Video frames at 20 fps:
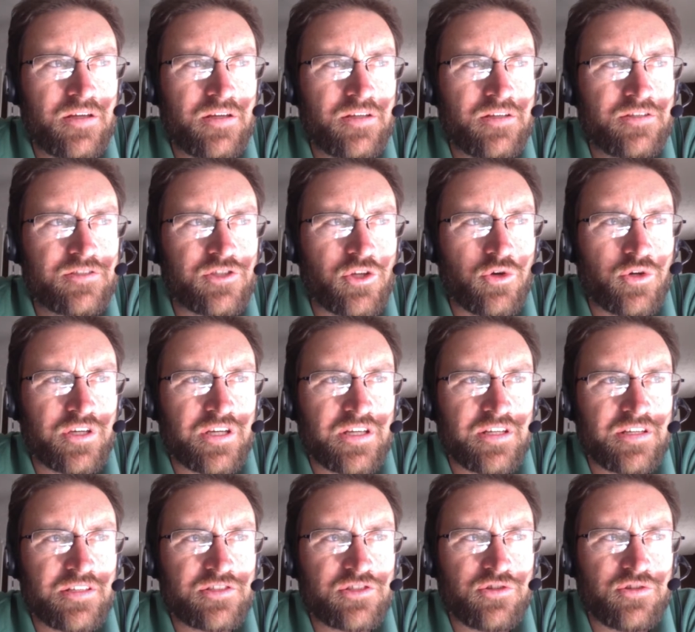So again,
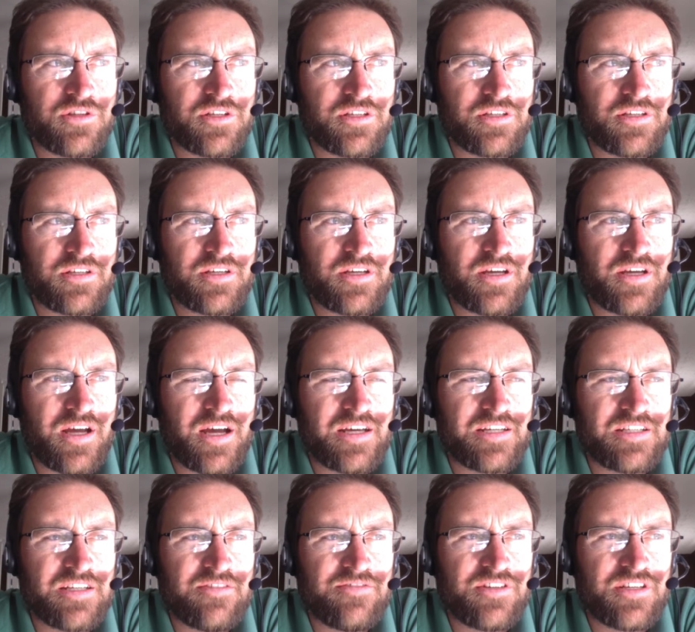as to the
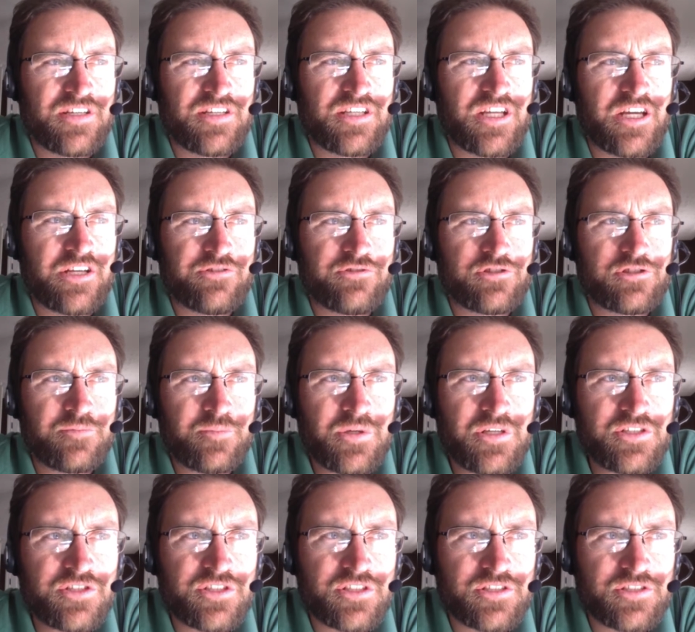idea of the endangered
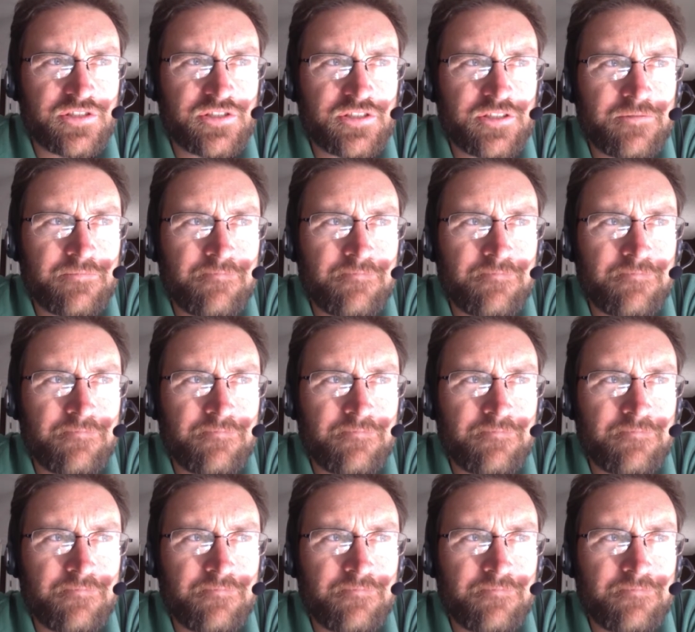species,